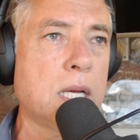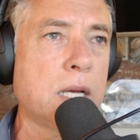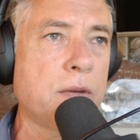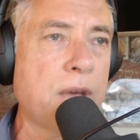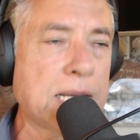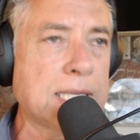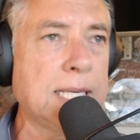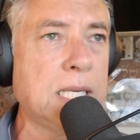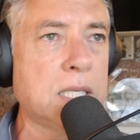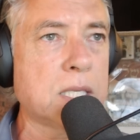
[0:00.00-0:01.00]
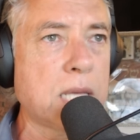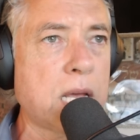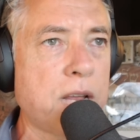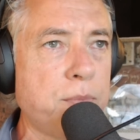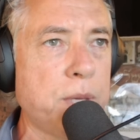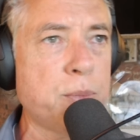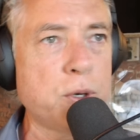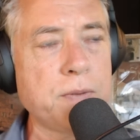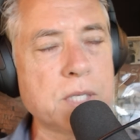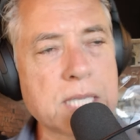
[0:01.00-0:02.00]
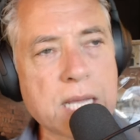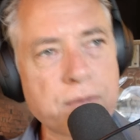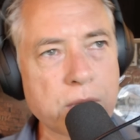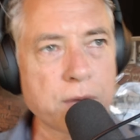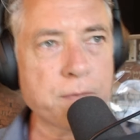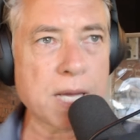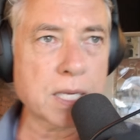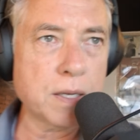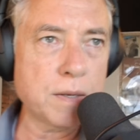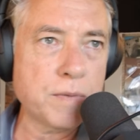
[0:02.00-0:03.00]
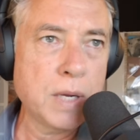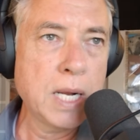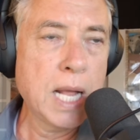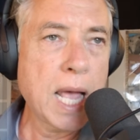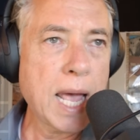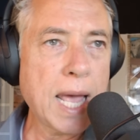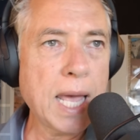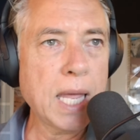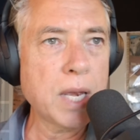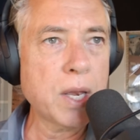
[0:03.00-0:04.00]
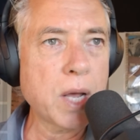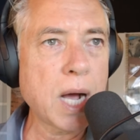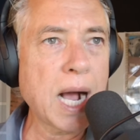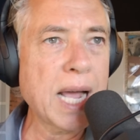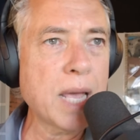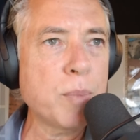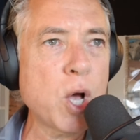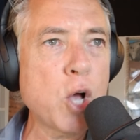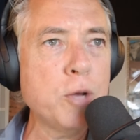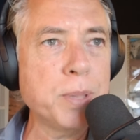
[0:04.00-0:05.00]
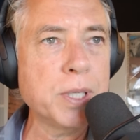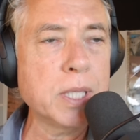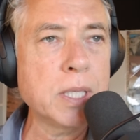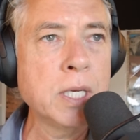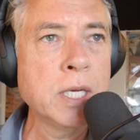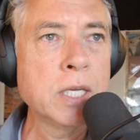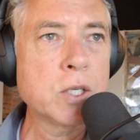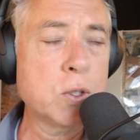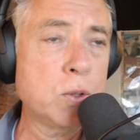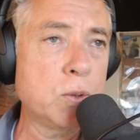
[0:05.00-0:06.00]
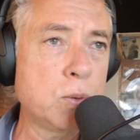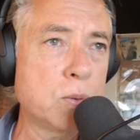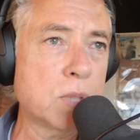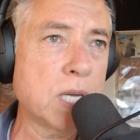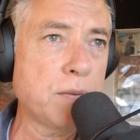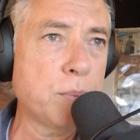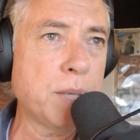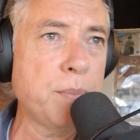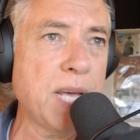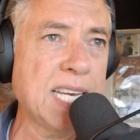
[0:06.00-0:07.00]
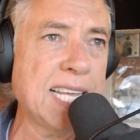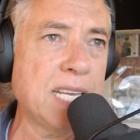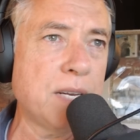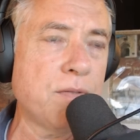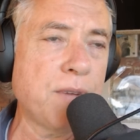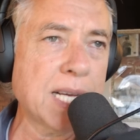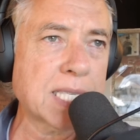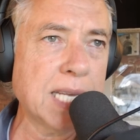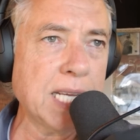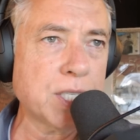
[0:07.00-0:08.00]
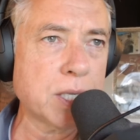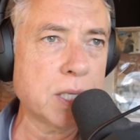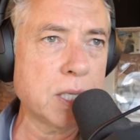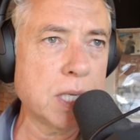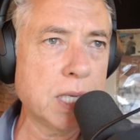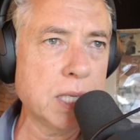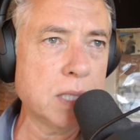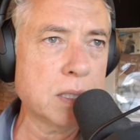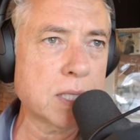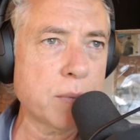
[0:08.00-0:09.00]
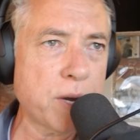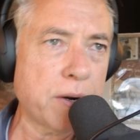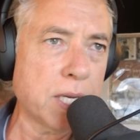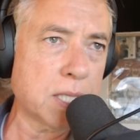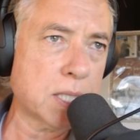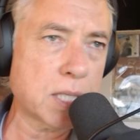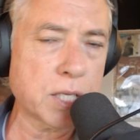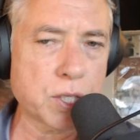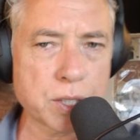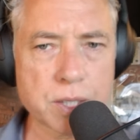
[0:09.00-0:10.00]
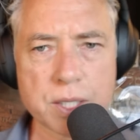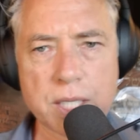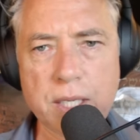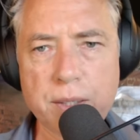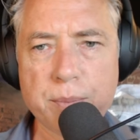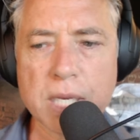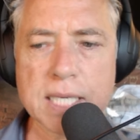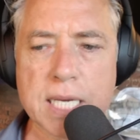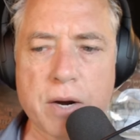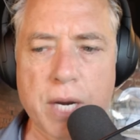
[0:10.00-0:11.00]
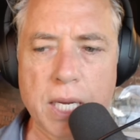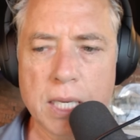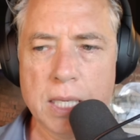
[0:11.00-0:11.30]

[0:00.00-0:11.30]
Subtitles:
vaccines that have been proven safe and effective. And I am open to government mandated vaccination in some areas, such as the military.